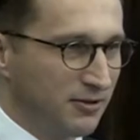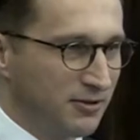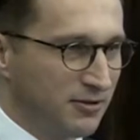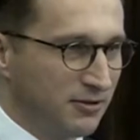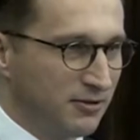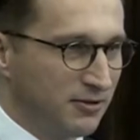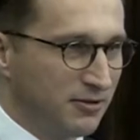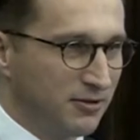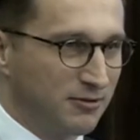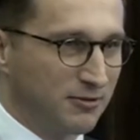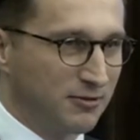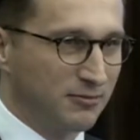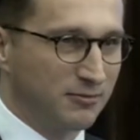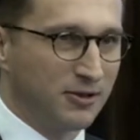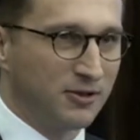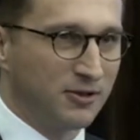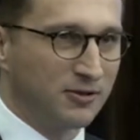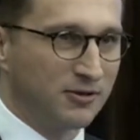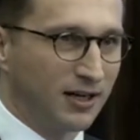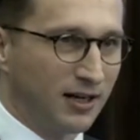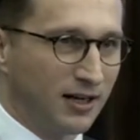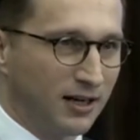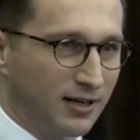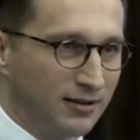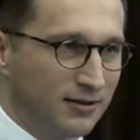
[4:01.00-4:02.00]
in this room, don't
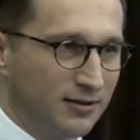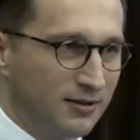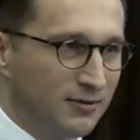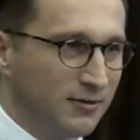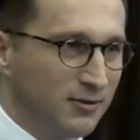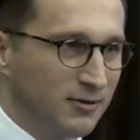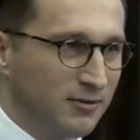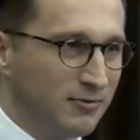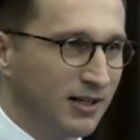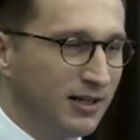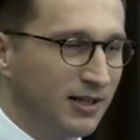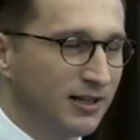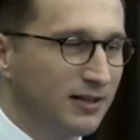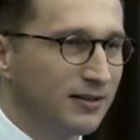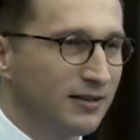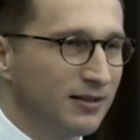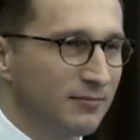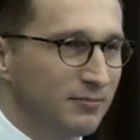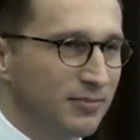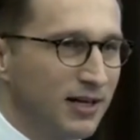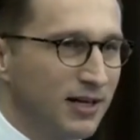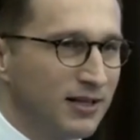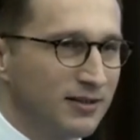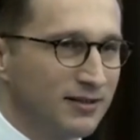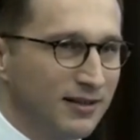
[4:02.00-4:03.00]
take it the wrong way.
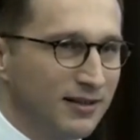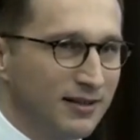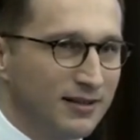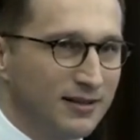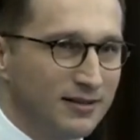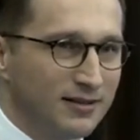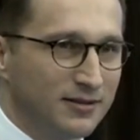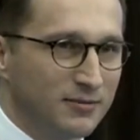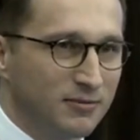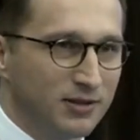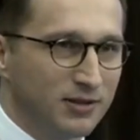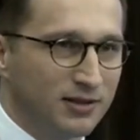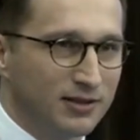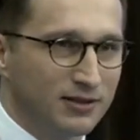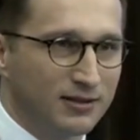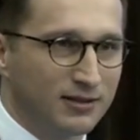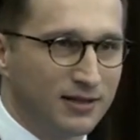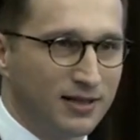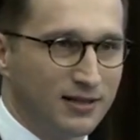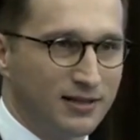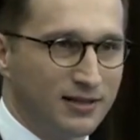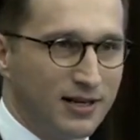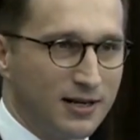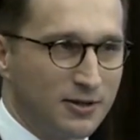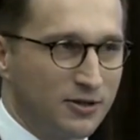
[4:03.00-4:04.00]
Pricing is when the
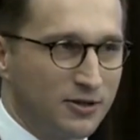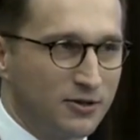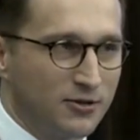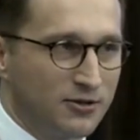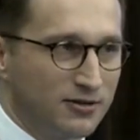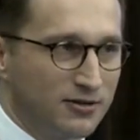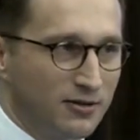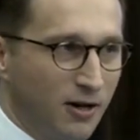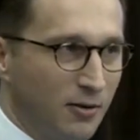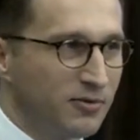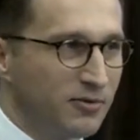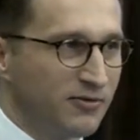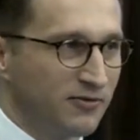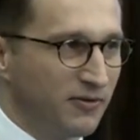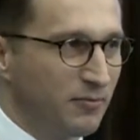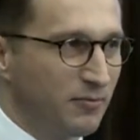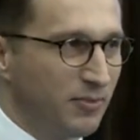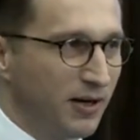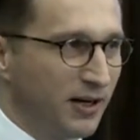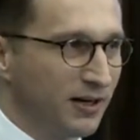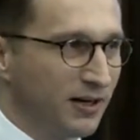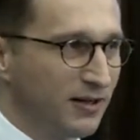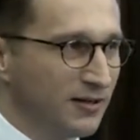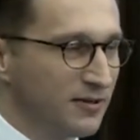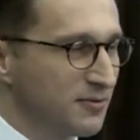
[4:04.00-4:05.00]
transaction stops for
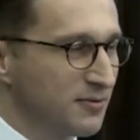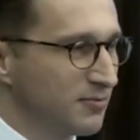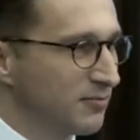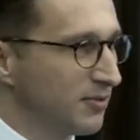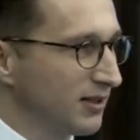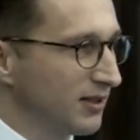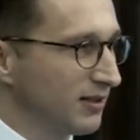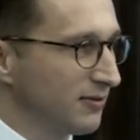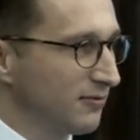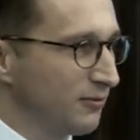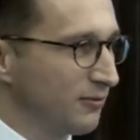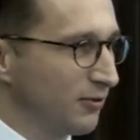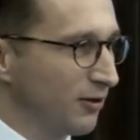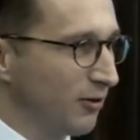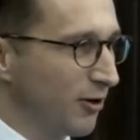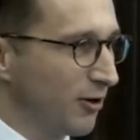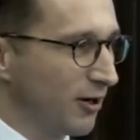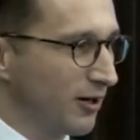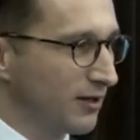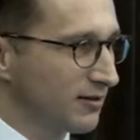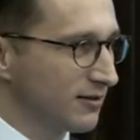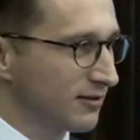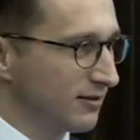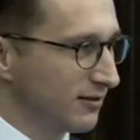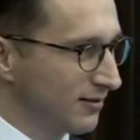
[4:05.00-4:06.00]
bankers, but for
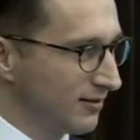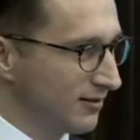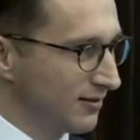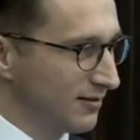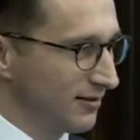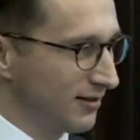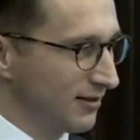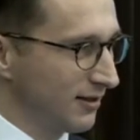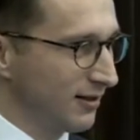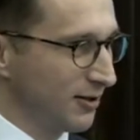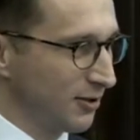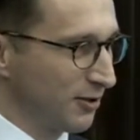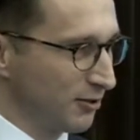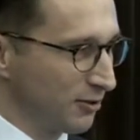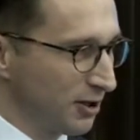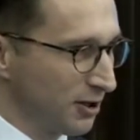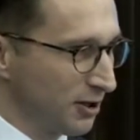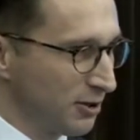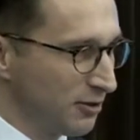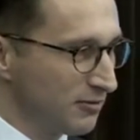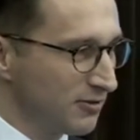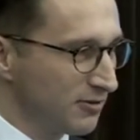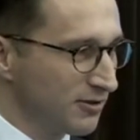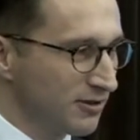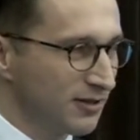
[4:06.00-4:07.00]
lawyers, it still
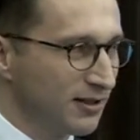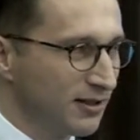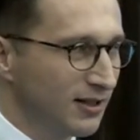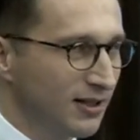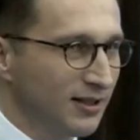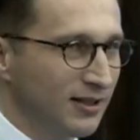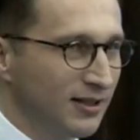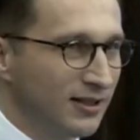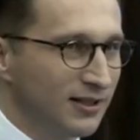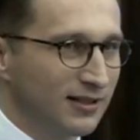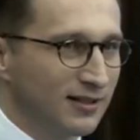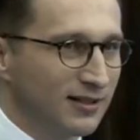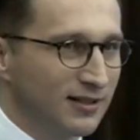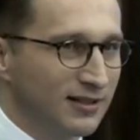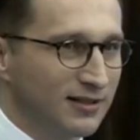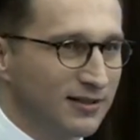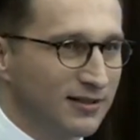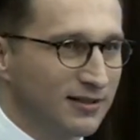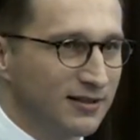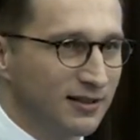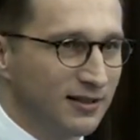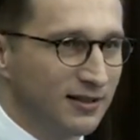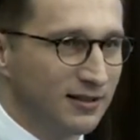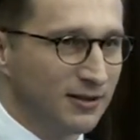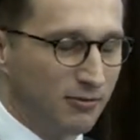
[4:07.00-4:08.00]
continues. There is
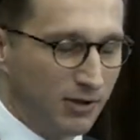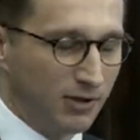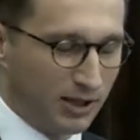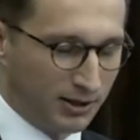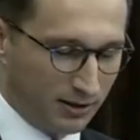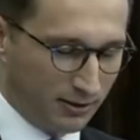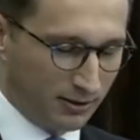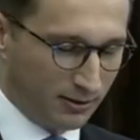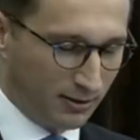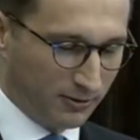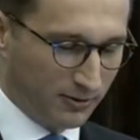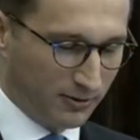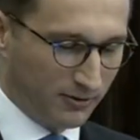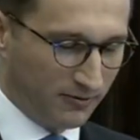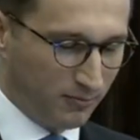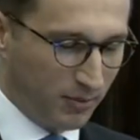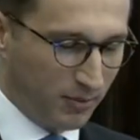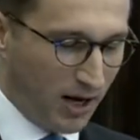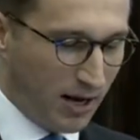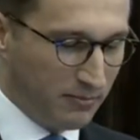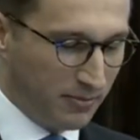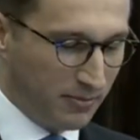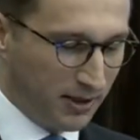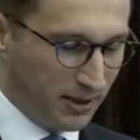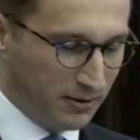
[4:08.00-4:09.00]
still quite a lot of
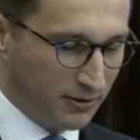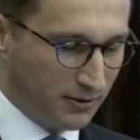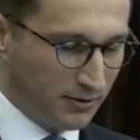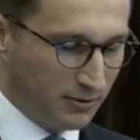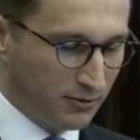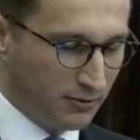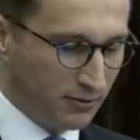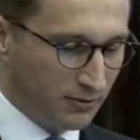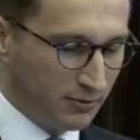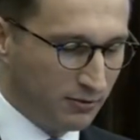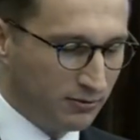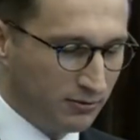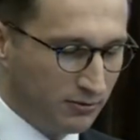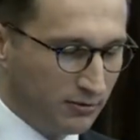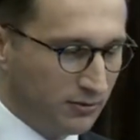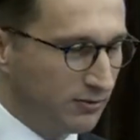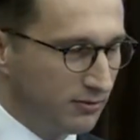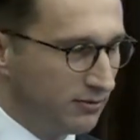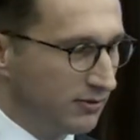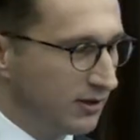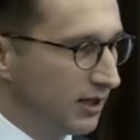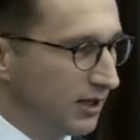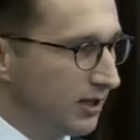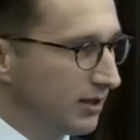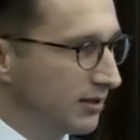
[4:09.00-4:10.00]
plumbing to do to
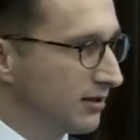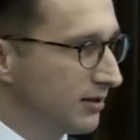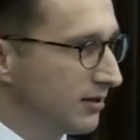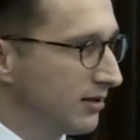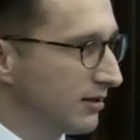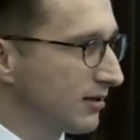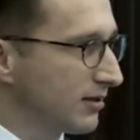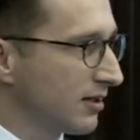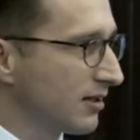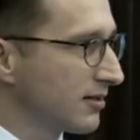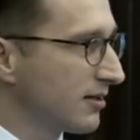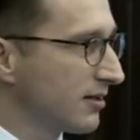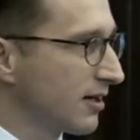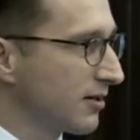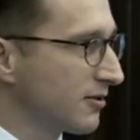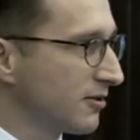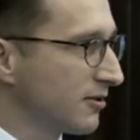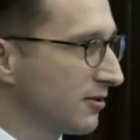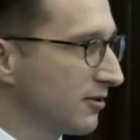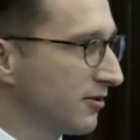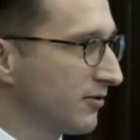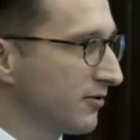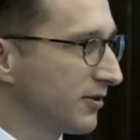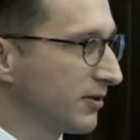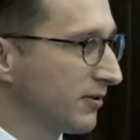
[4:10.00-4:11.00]
get the transaction
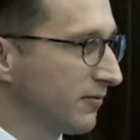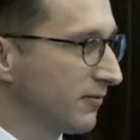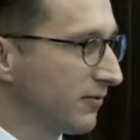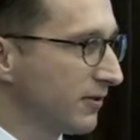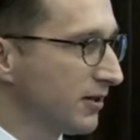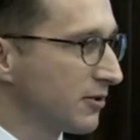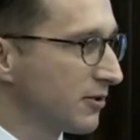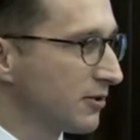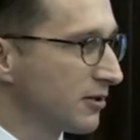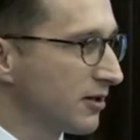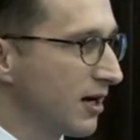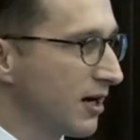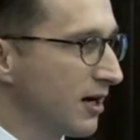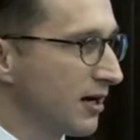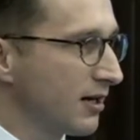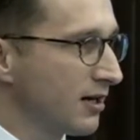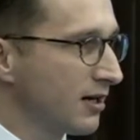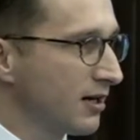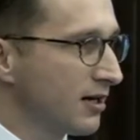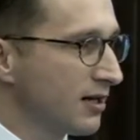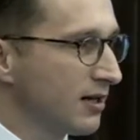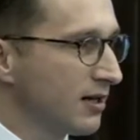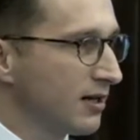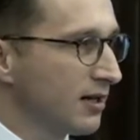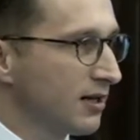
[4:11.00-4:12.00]
over the finish line,
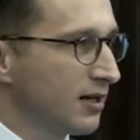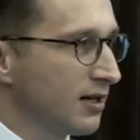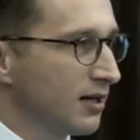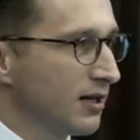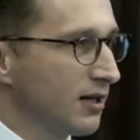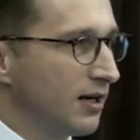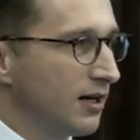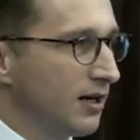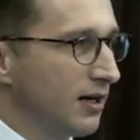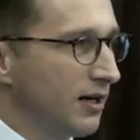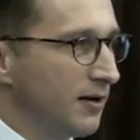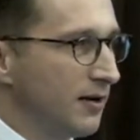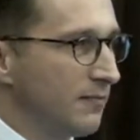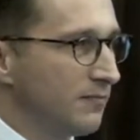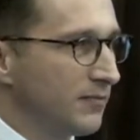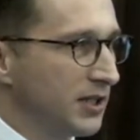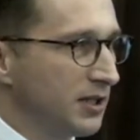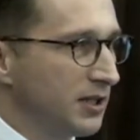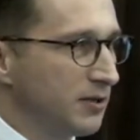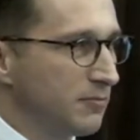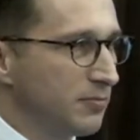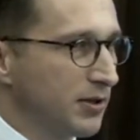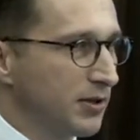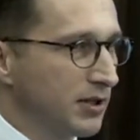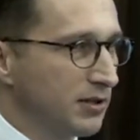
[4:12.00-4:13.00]
in
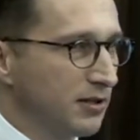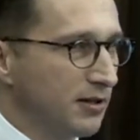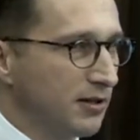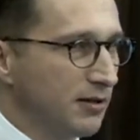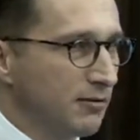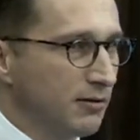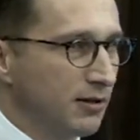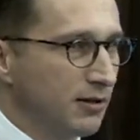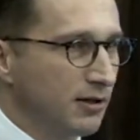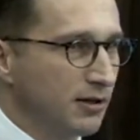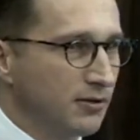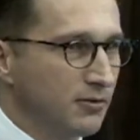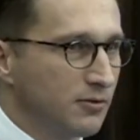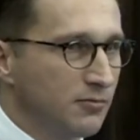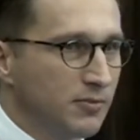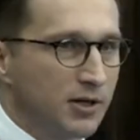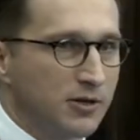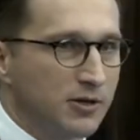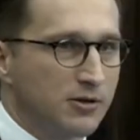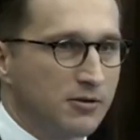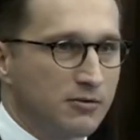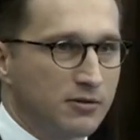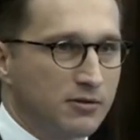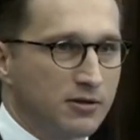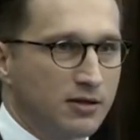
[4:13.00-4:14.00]
particular to make
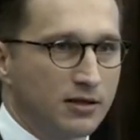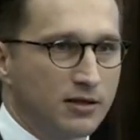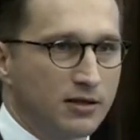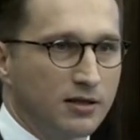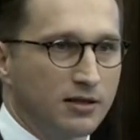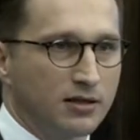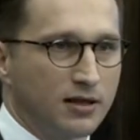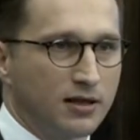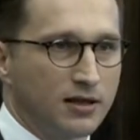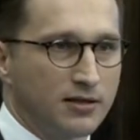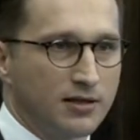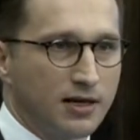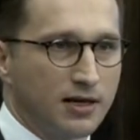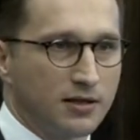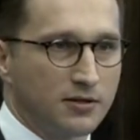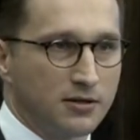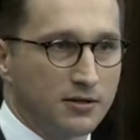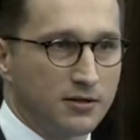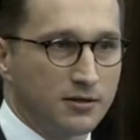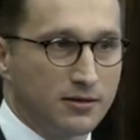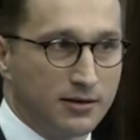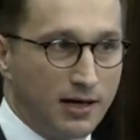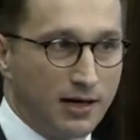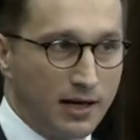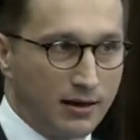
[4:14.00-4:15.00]
sure that the transaction
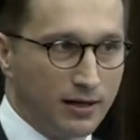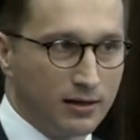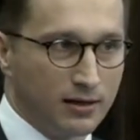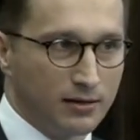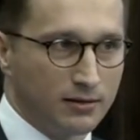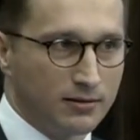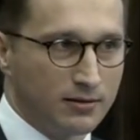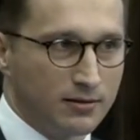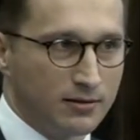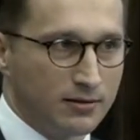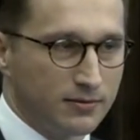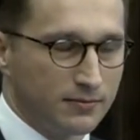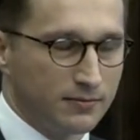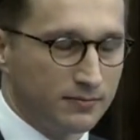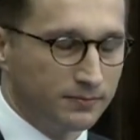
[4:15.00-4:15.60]
settles.